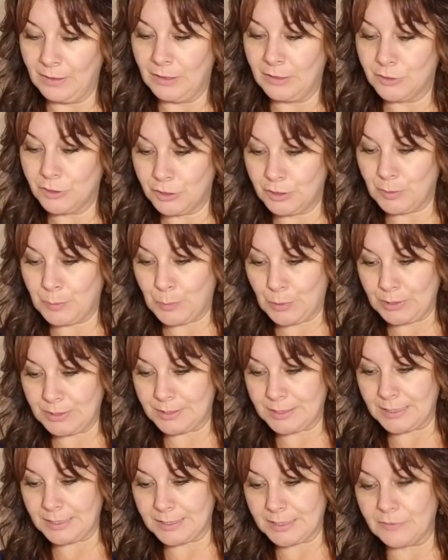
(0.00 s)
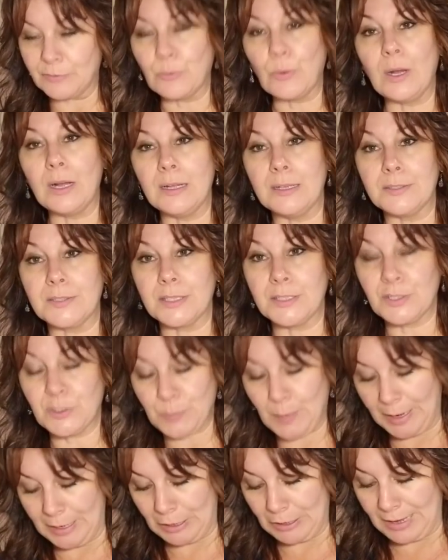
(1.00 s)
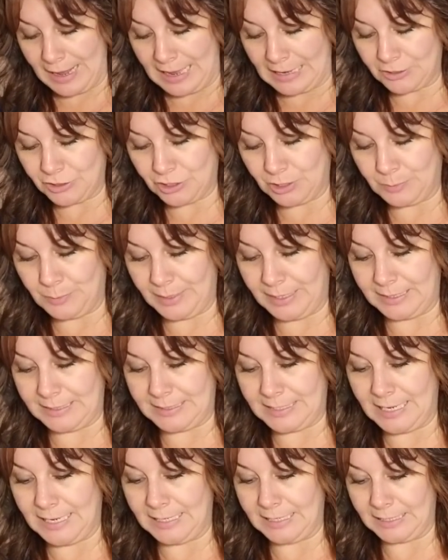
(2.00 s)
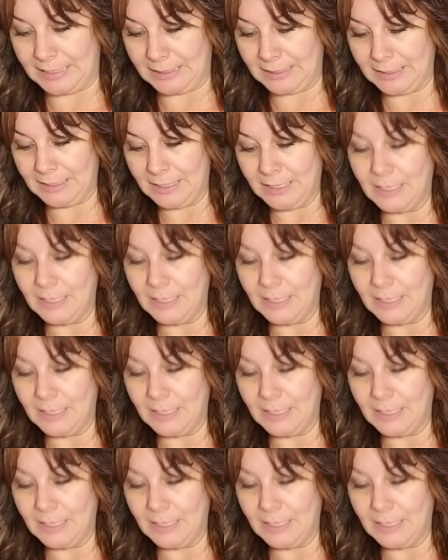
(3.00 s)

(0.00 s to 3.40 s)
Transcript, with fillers: To the Princess of Wands, inspired action being taken.